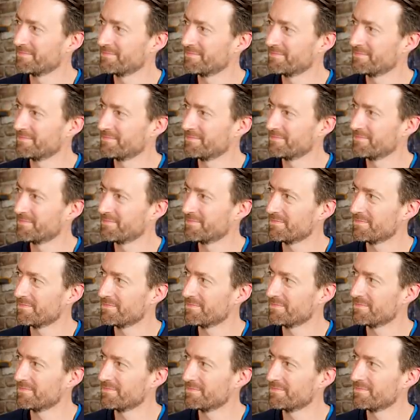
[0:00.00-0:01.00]

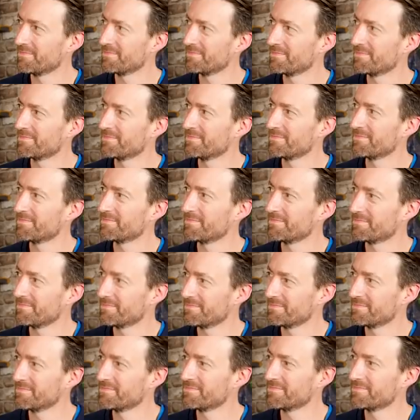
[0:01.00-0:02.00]

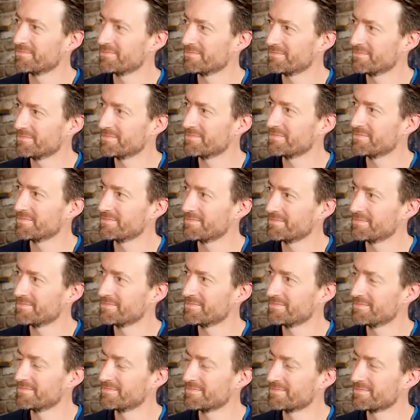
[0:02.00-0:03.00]

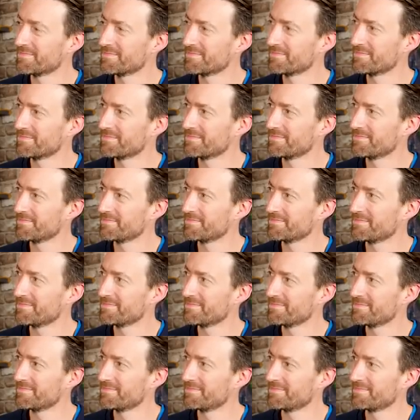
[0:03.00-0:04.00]

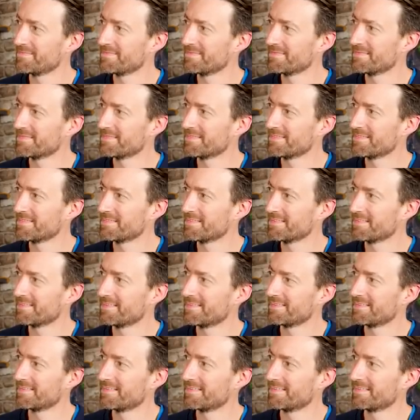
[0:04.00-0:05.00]

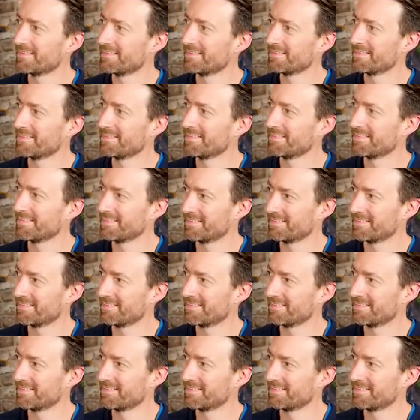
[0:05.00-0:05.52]
[no speech]